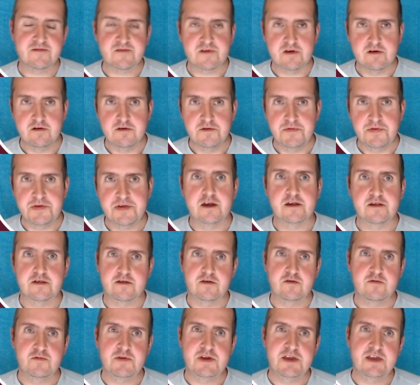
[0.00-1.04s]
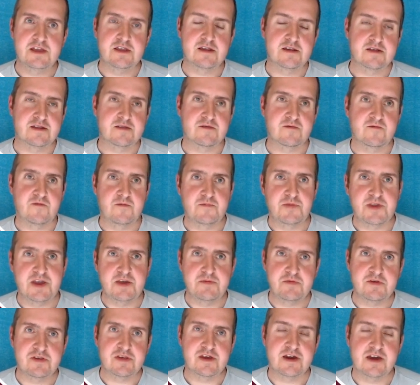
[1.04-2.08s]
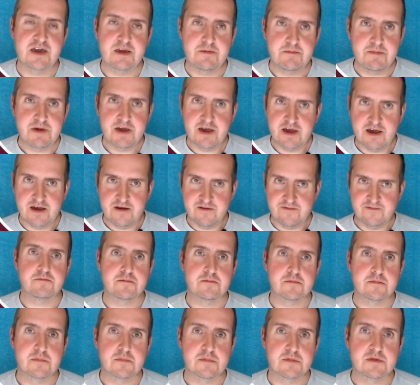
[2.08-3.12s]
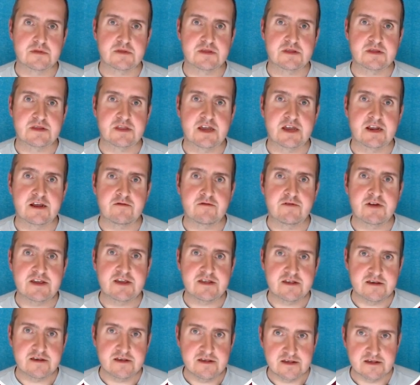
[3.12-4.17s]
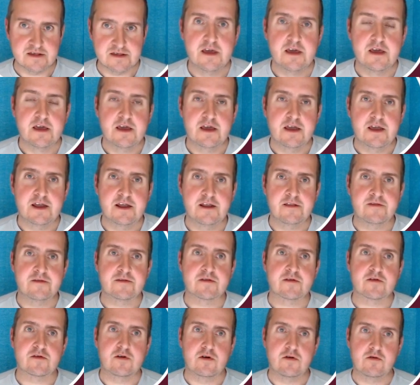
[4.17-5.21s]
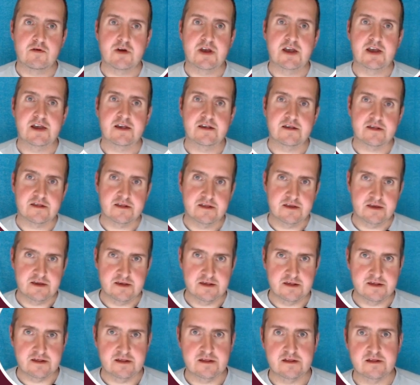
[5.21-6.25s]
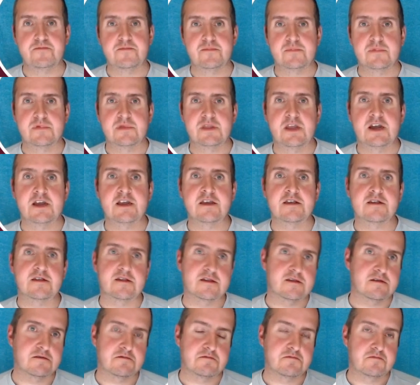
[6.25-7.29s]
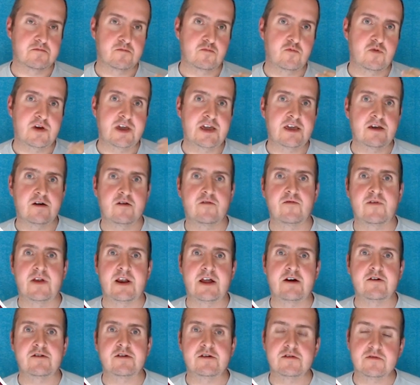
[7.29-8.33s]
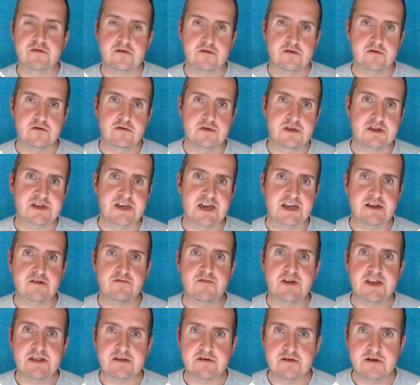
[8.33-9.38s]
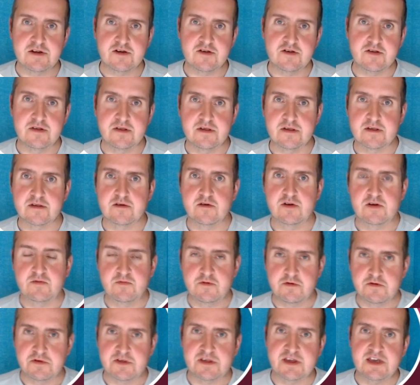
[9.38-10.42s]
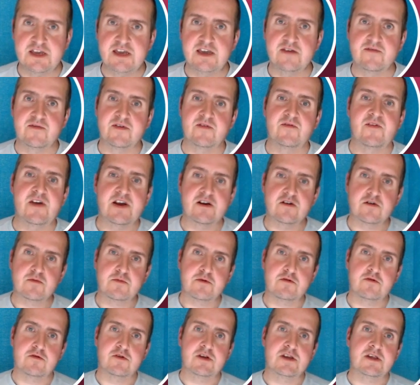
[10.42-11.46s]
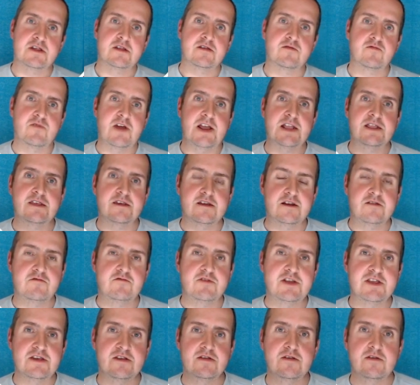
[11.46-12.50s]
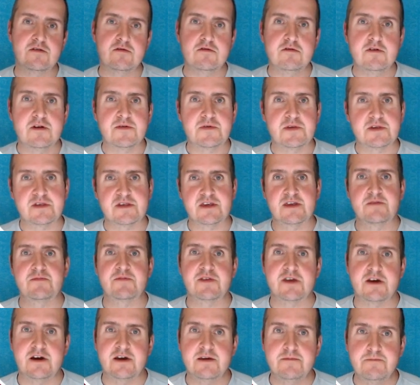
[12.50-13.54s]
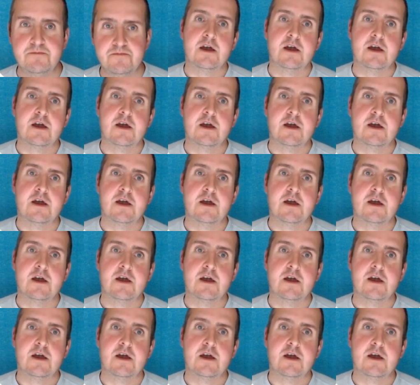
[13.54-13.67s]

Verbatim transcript: code, so we from time to time have data races. And Go has this nice way of allowing you to detect race conditions. So it will see if a variable is read and written to at the same time.